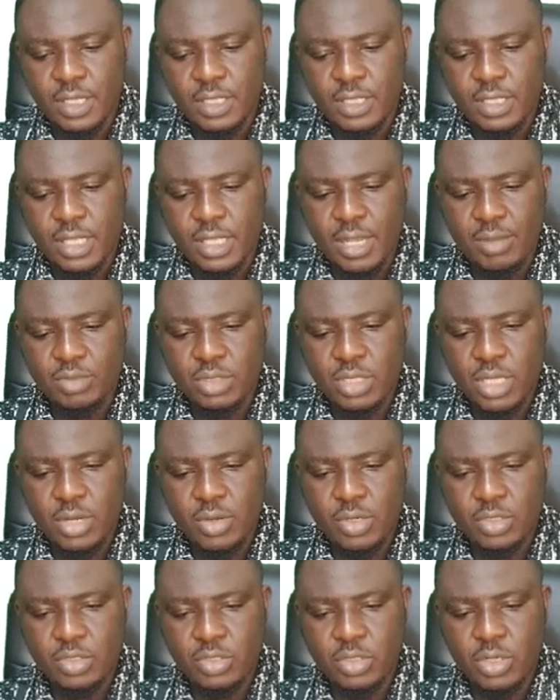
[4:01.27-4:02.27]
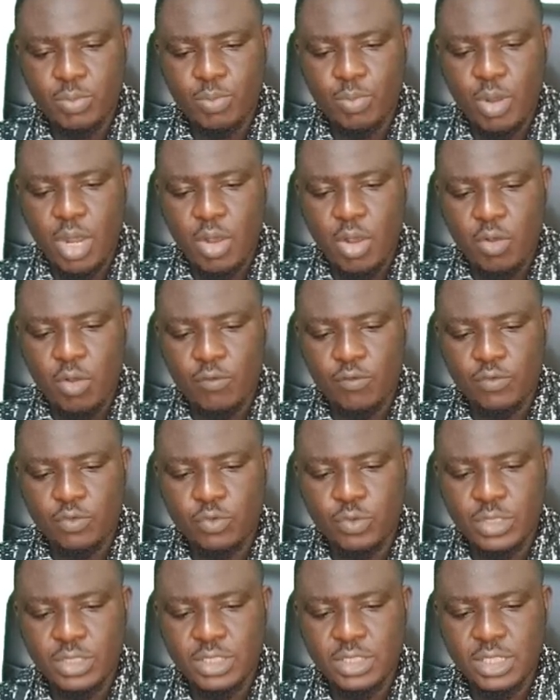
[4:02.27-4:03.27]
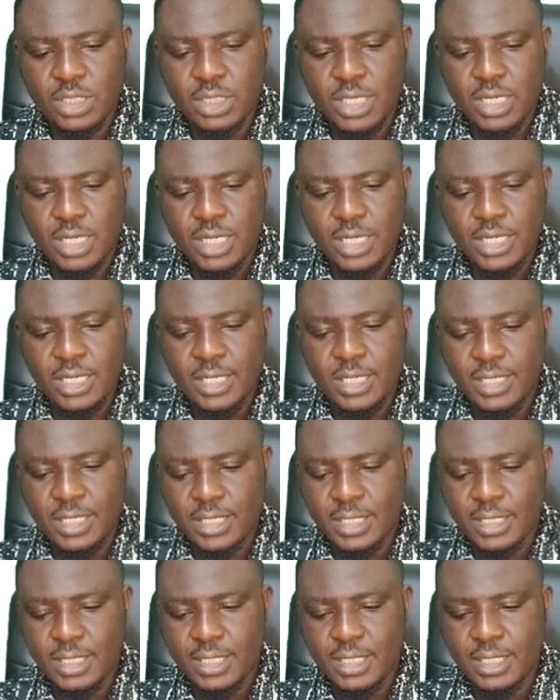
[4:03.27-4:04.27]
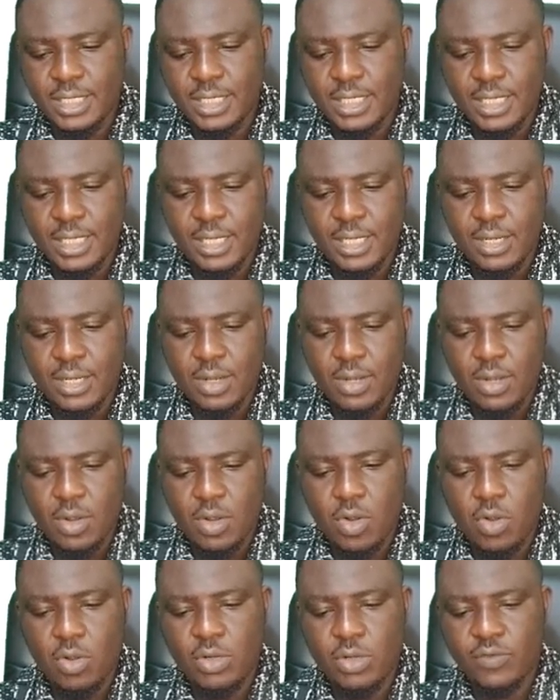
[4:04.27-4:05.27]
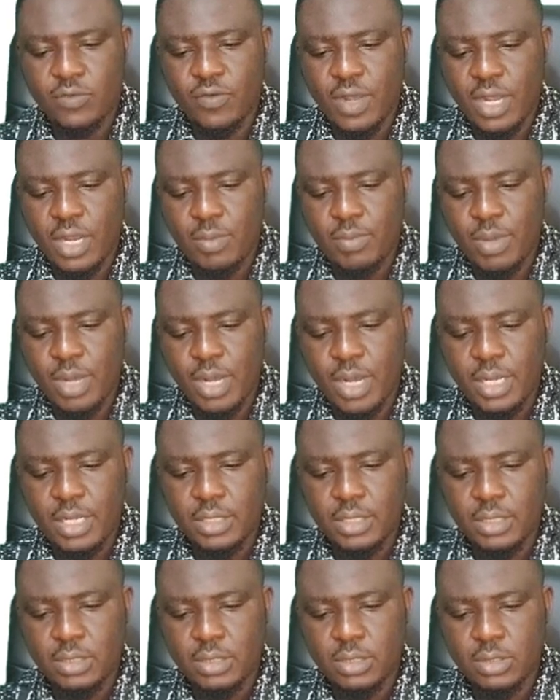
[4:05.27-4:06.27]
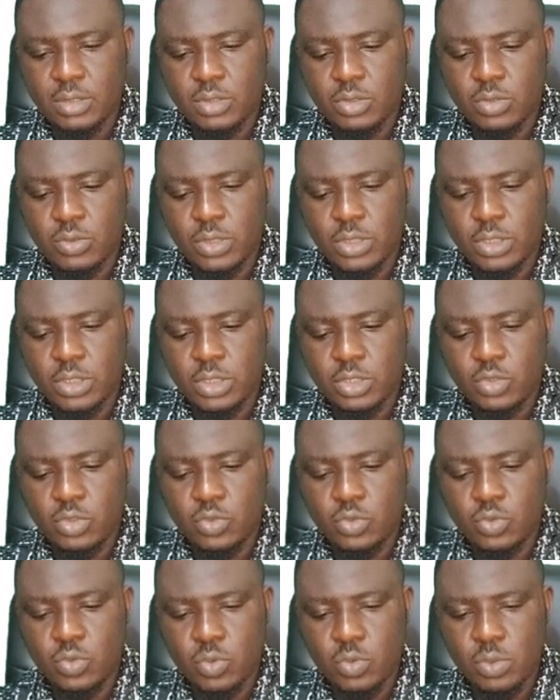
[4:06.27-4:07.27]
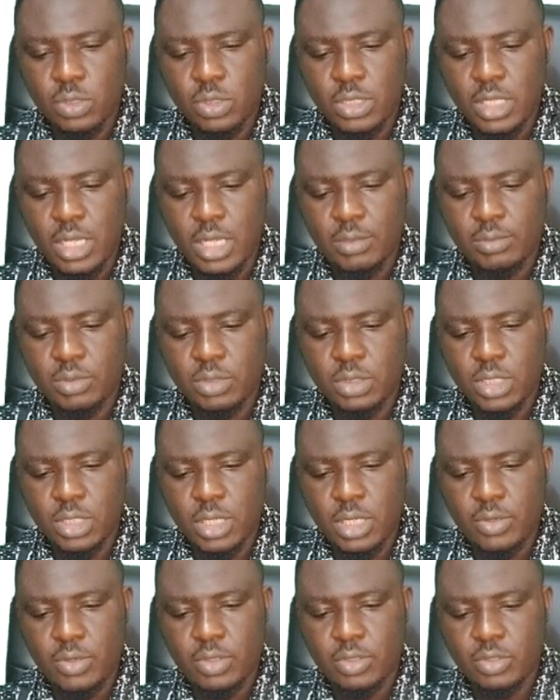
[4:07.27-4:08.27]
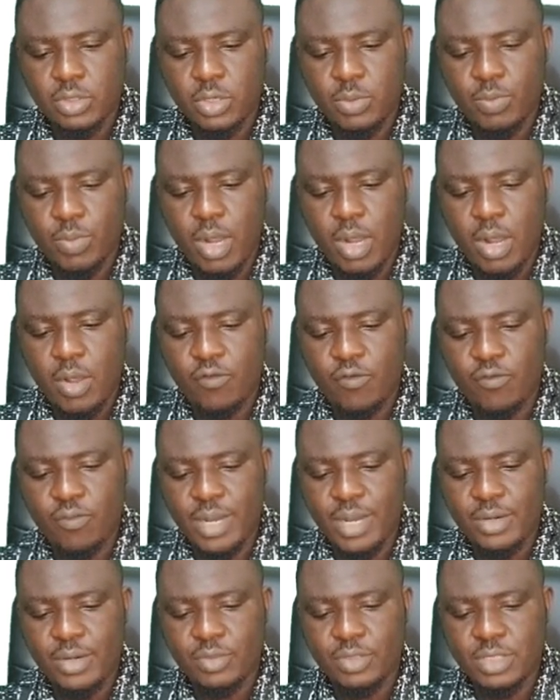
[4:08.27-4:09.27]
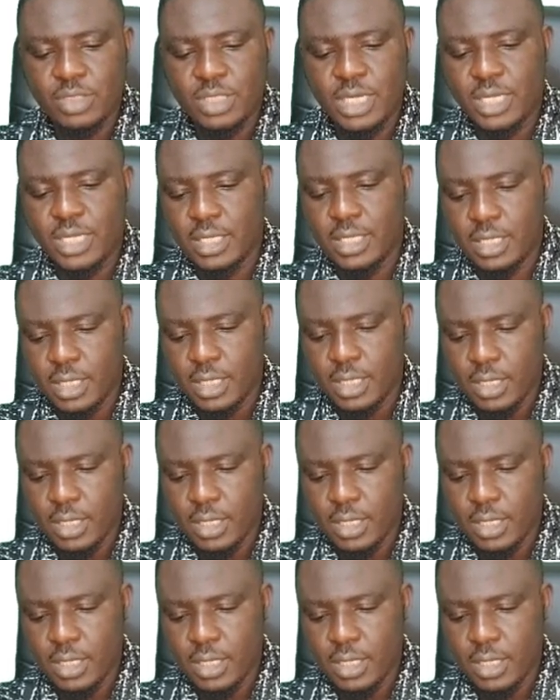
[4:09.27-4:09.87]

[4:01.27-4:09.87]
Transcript: times 10 raised to the power of 23, all divided by 22 times 10 raised to the power of minus 3.